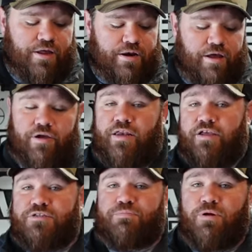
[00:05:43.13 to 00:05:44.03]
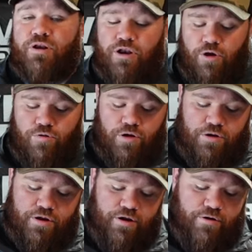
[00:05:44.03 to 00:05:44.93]
Now, he does put a note
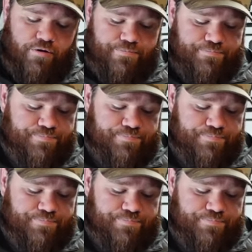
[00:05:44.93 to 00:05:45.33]
on here.